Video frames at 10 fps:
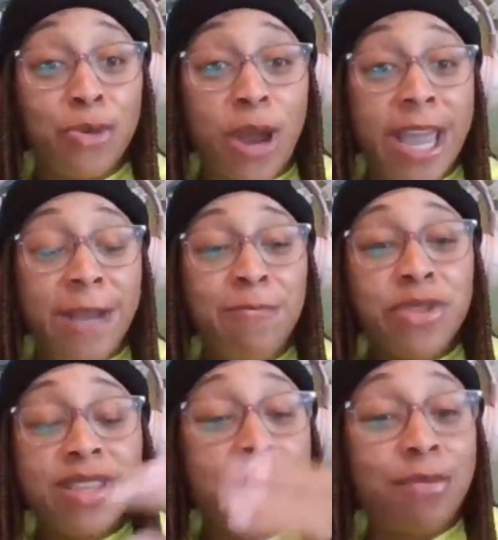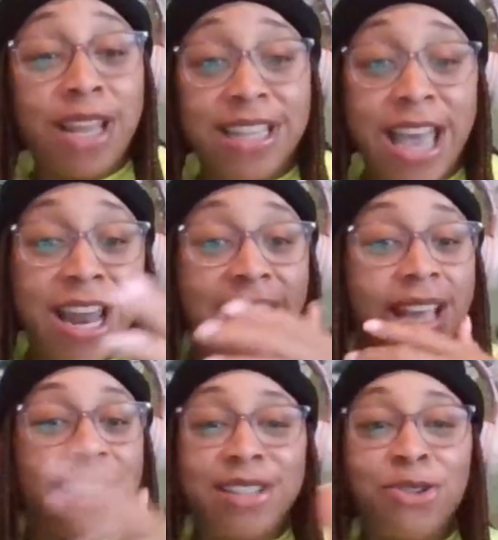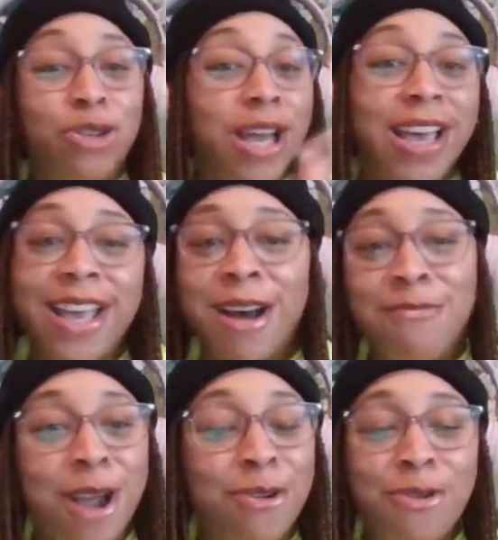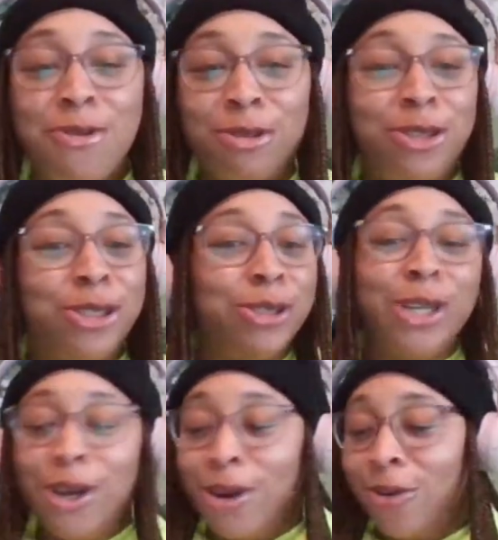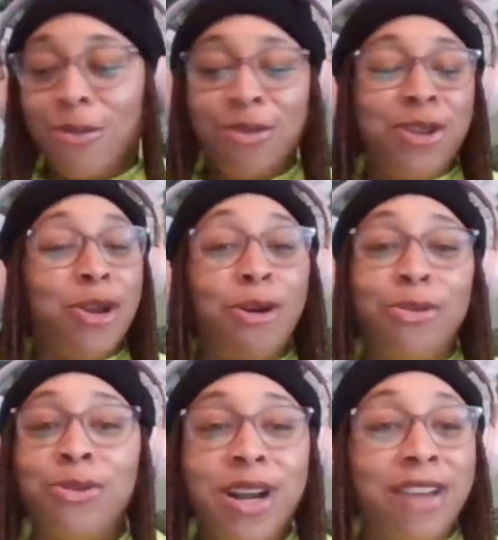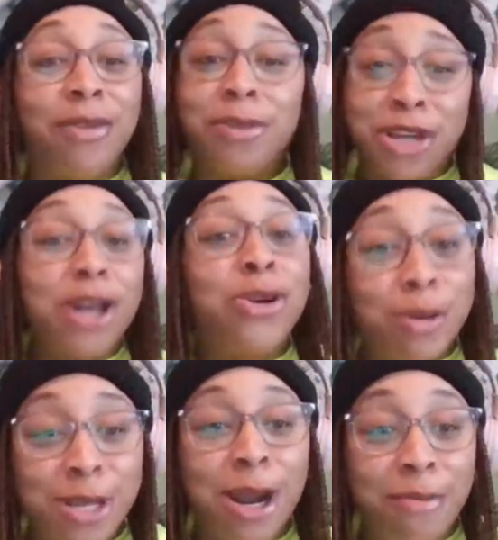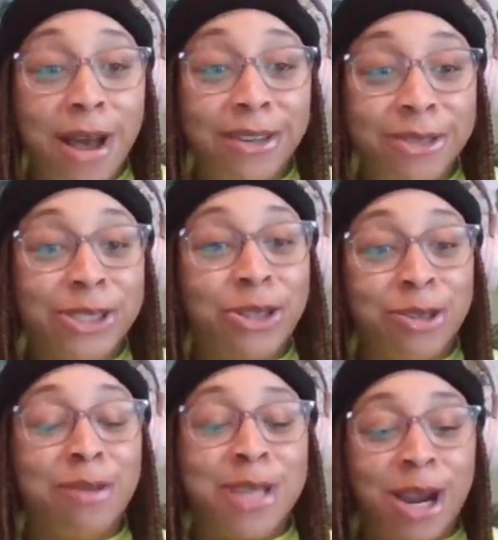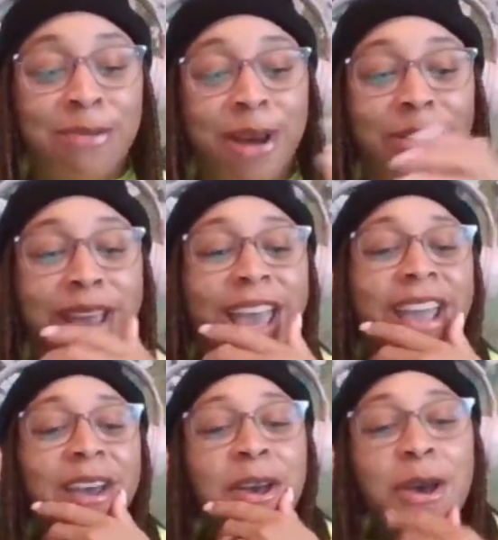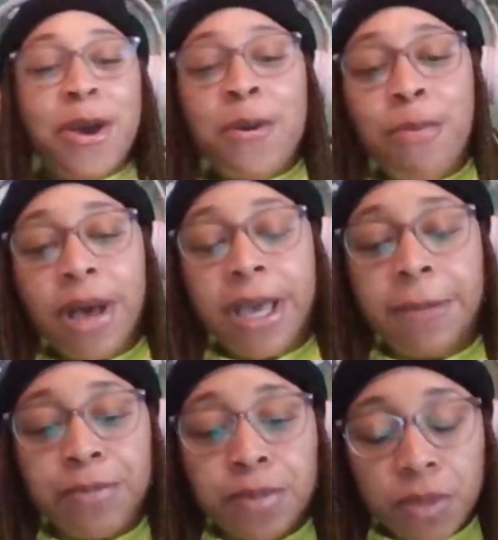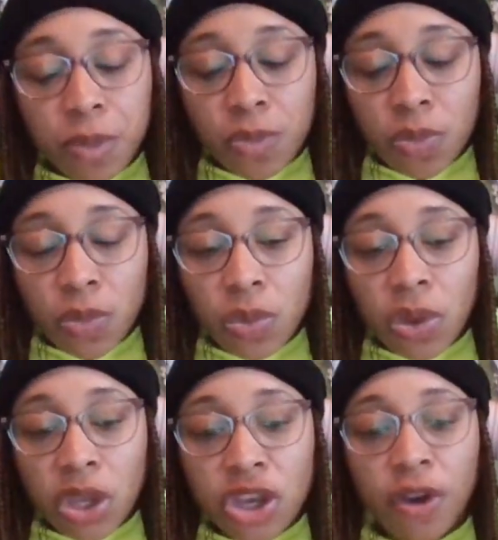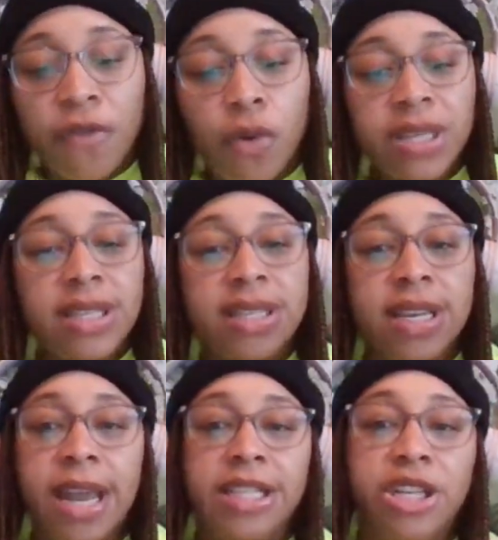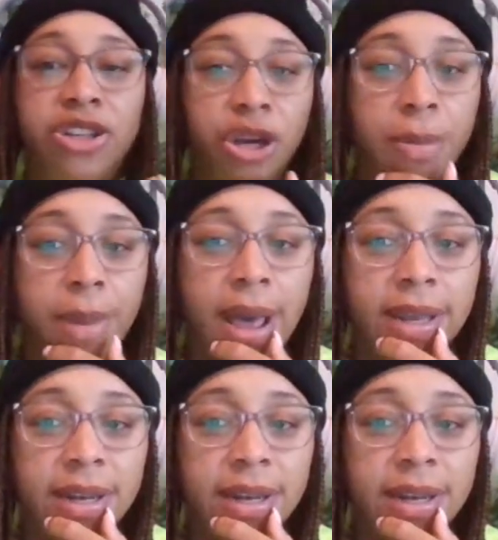right? Something like that. I told you, I'm not going to quote you or, whatever, but y'all know what I'm talking about, which scripture I'm talking about, okay? But your voice is connected to your mind,